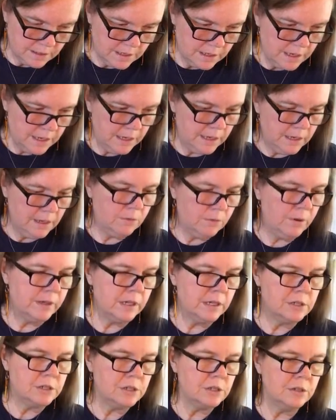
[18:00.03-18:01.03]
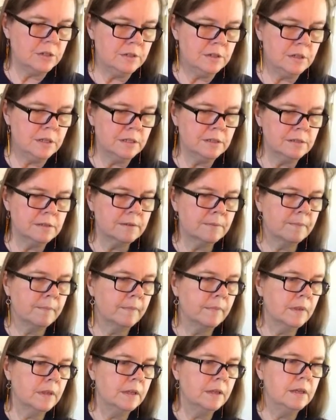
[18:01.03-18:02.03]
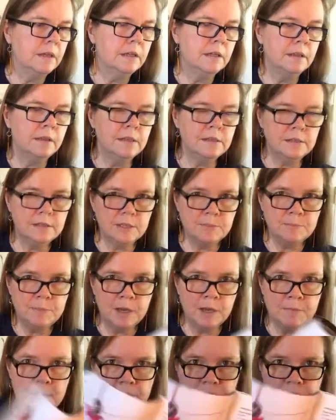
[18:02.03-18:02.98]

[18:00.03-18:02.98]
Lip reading: And, I gotta show you this. This is by my